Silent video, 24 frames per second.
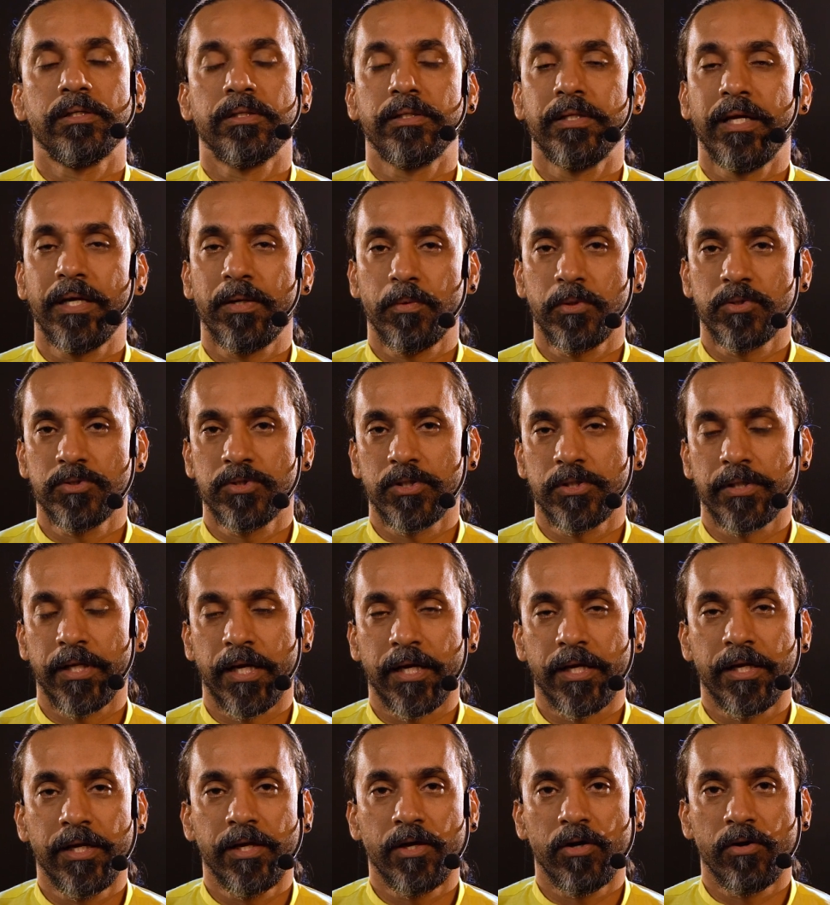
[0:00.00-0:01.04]
That was the
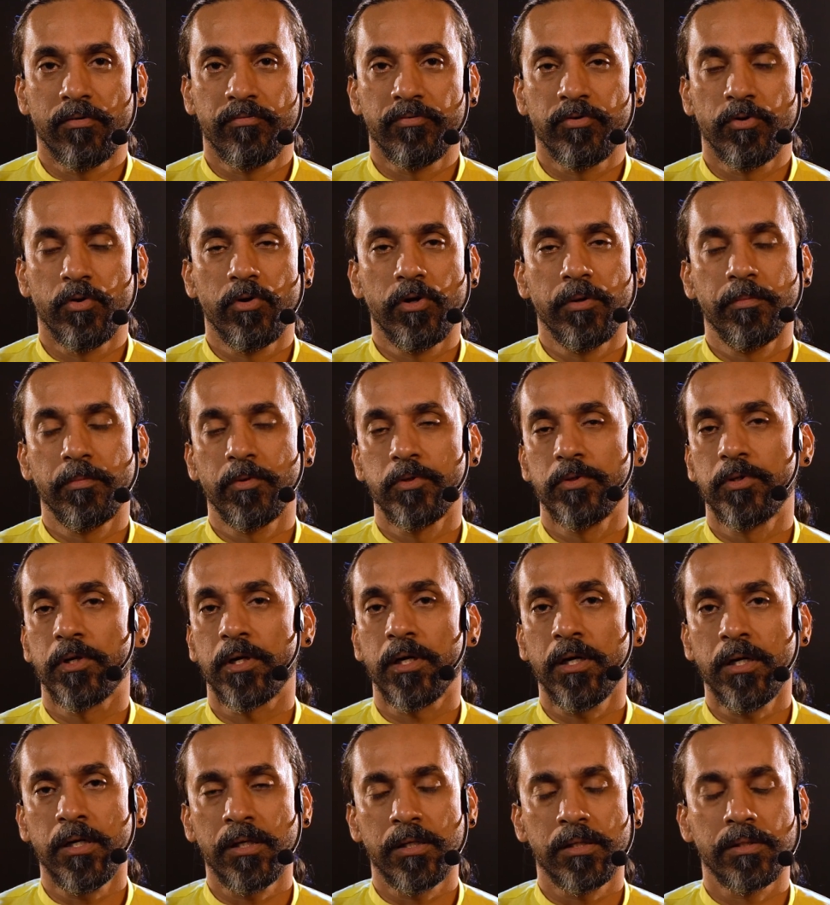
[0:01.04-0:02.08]
technique of Yoni
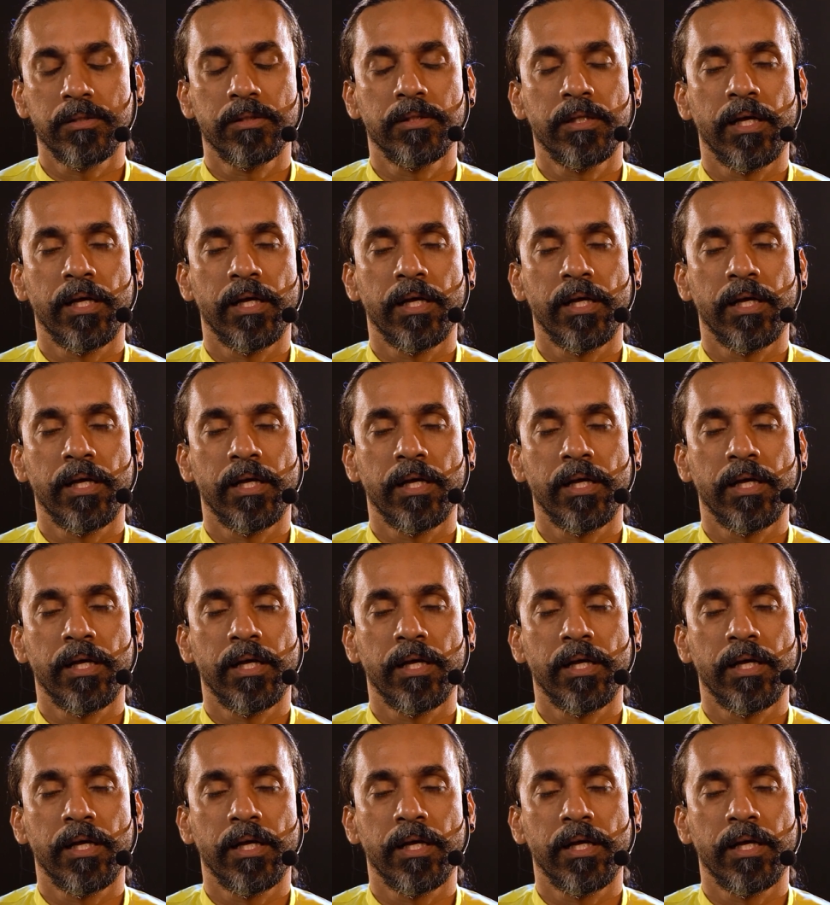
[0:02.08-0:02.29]
Mudra.